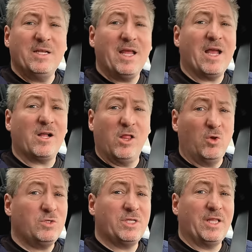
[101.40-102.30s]
to get
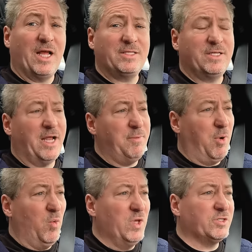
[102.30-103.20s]
close to that today,
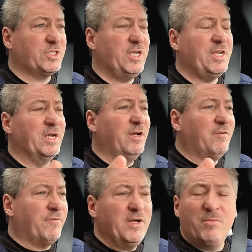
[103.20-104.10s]
but we'll see.
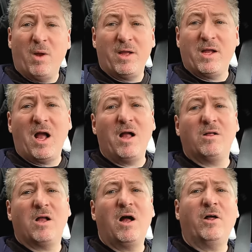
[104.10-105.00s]
A friend of mine, Kyle
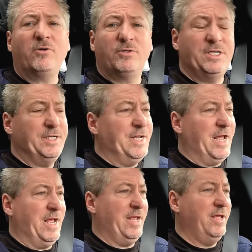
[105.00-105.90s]
Conner, did
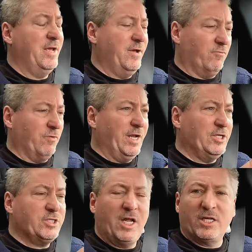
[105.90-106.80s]
a
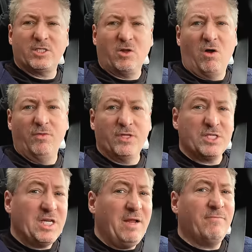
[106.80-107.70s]
range test on the
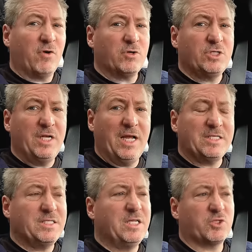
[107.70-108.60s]
same version
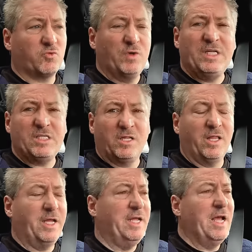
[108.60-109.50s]
as this
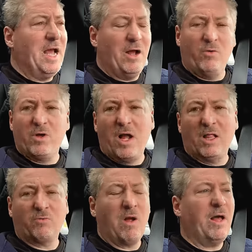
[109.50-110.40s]
recently out in
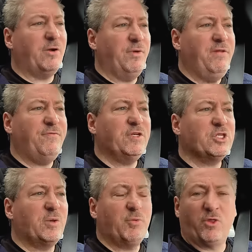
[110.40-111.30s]
Colorado. He
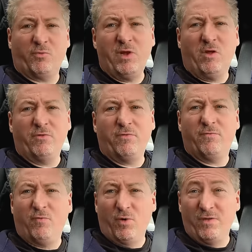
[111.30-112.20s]
finished up with
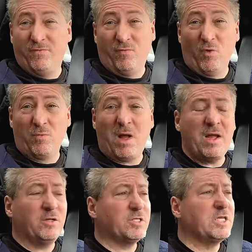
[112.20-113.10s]
344
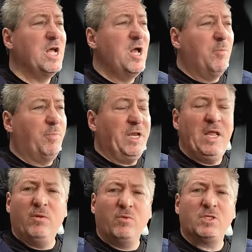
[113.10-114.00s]
miles, but
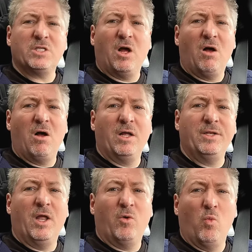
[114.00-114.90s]
he was
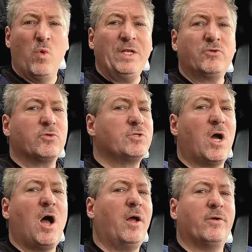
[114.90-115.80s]
on winter
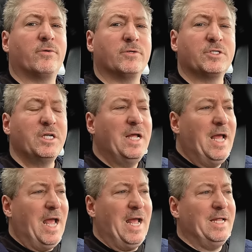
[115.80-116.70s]
tires
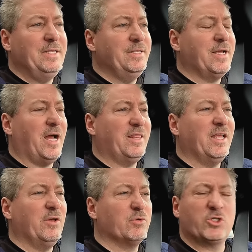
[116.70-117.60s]
and I
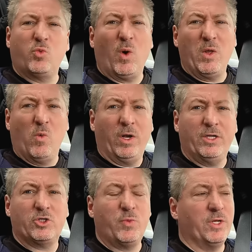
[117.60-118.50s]
think it was 21
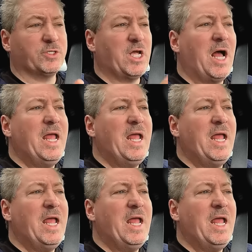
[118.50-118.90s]
inch wheels. I